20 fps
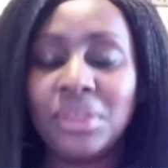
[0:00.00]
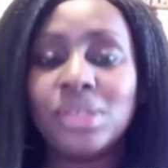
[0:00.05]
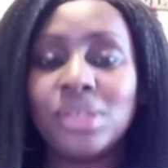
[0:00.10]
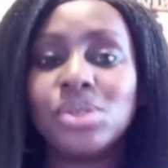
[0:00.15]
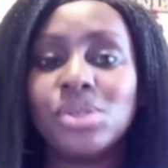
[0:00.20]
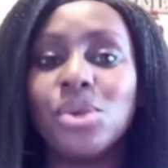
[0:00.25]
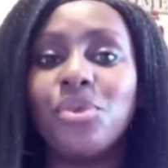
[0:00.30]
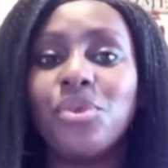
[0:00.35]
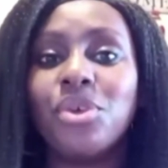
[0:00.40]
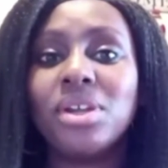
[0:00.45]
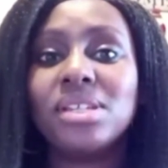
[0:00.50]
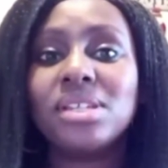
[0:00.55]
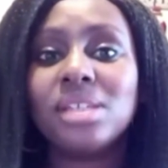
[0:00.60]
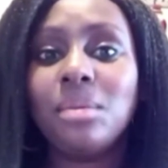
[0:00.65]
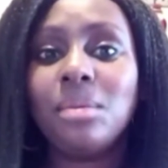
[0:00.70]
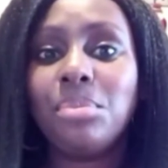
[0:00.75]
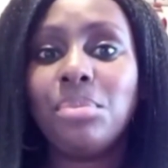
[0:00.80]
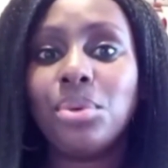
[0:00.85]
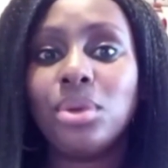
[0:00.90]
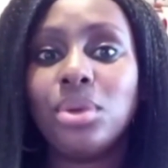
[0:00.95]
So, for
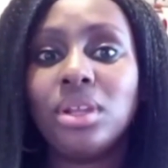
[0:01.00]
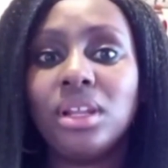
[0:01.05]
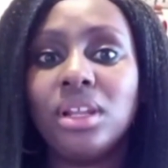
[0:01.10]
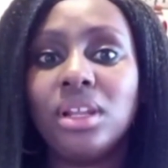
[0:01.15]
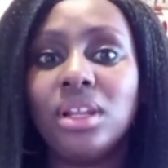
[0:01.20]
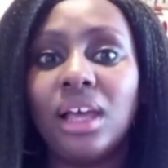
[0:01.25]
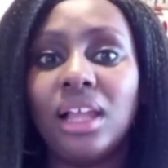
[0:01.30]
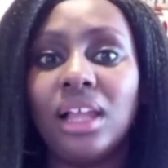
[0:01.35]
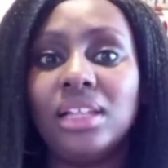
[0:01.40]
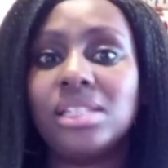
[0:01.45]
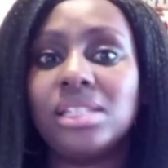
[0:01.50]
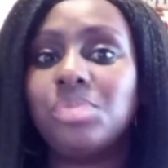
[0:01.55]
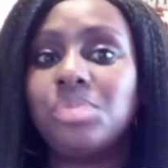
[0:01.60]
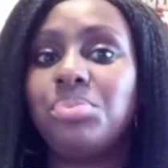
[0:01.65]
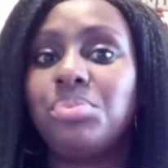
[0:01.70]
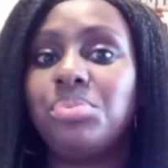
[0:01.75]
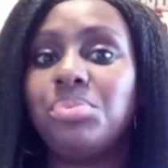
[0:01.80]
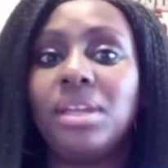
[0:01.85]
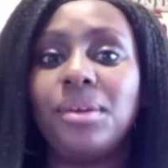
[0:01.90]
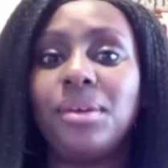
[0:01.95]
example, I'll
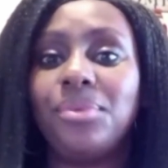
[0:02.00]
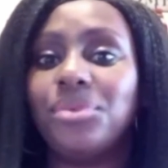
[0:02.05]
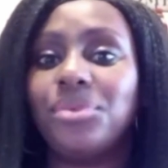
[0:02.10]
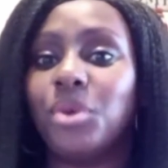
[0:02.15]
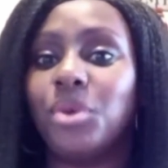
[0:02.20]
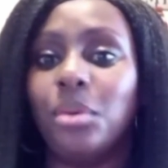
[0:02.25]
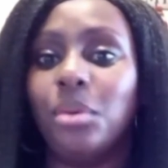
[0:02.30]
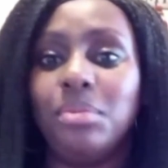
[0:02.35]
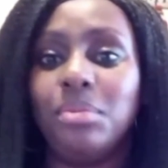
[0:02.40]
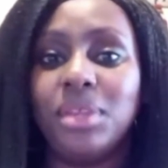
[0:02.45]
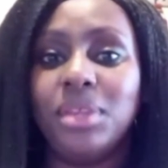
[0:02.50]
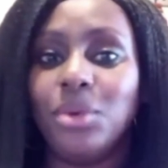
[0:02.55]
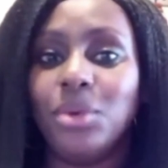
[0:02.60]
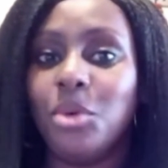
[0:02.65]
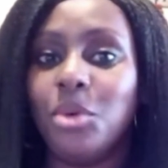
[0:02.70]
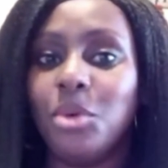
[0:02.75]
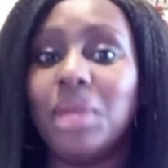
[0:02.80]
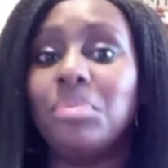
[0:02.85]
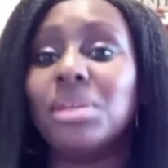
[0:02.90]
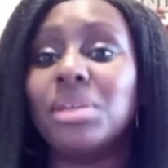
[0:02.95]
speak from the
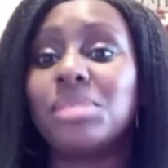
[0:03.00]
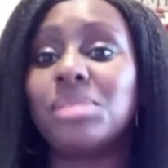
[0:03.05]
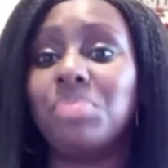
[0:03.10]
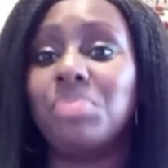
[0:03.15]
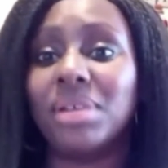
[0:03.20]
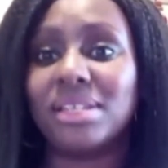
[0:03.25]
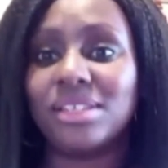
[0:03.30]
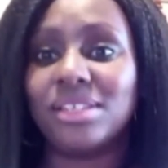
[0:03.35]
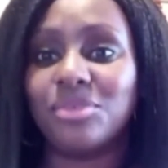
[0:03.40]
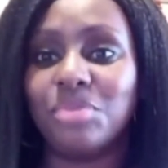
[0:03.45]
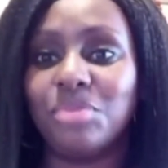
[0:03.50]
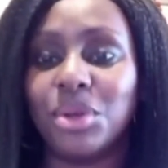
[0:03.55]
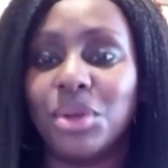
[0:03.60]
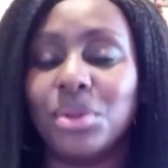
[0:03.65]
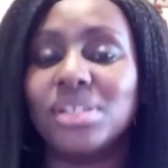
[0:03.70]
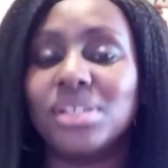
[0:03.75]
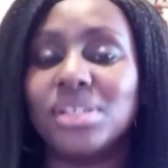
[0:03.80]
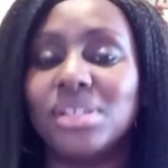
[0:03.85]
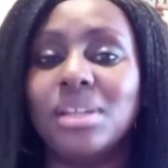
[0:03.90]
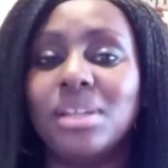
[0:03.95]
woman perspective
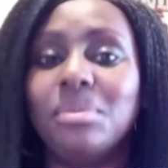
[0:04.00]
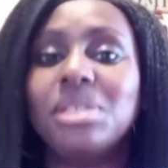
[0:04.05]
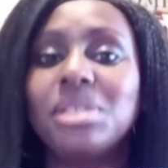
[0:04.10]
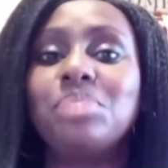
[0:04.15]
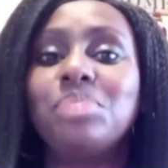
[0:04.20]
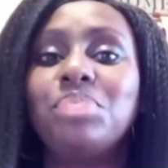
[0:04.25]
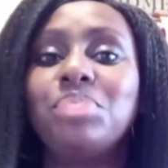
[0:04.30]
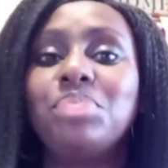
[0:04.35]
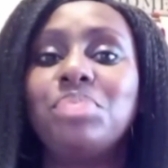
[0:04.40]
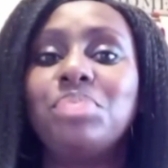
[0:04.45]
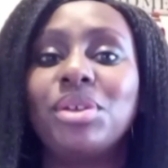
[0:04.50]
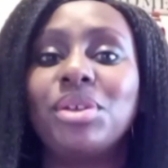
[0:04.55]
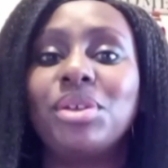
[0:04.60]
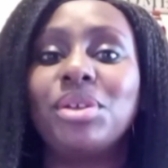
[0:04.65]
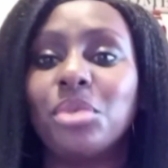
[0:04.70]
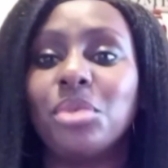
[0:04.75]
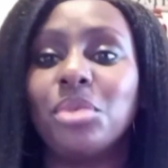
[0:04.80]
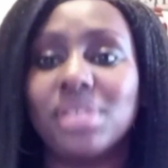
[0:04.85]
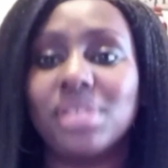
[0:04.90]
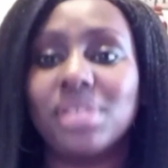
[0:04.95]
because let me speak from
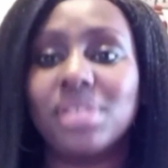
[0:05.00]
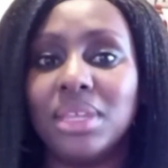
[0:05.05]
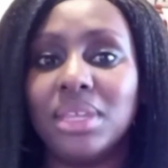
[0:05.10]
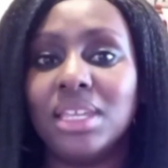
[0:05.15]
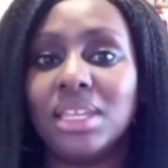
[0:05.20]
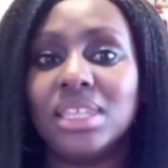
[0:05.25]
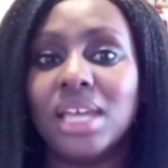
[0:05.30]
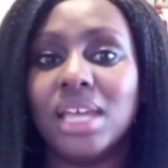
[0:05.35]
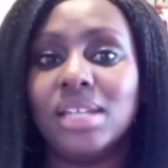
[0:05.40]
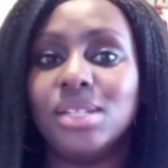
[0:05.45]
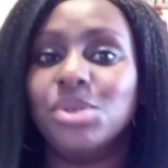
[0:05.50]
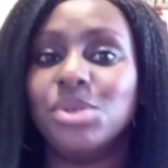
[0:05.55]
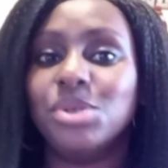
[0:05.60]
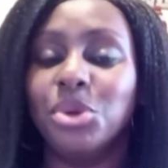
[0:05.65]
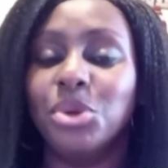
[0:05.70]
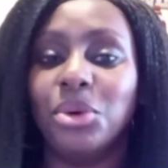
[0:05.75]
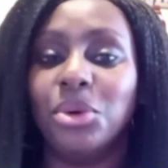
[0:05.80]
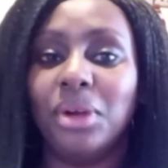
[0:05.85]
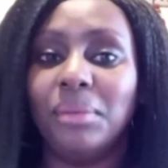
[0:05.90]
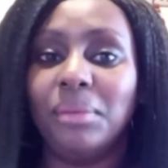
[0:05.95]
something that, you
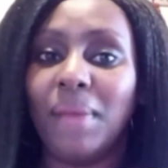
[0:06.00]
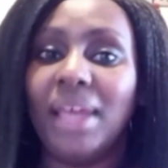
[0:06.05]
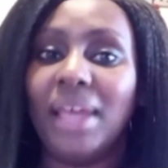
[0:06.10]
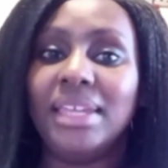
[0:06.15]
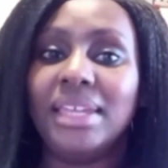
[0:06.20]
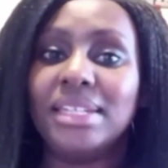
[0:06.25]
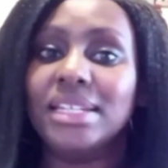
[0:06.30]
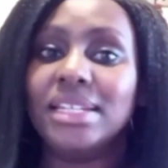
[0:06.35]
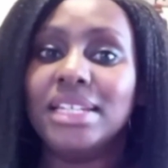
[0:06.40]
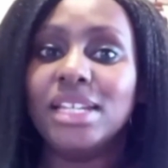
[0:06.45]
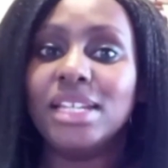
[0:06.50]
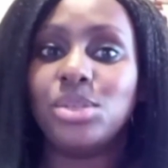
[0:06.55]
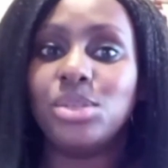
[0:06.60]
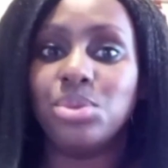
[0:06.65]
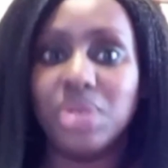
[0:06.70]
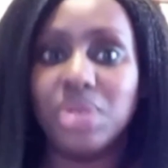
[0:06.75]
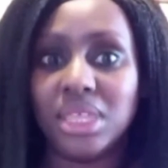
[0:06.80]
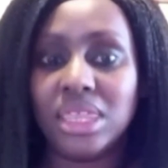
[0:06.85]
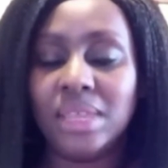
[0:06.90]
know, I relate with.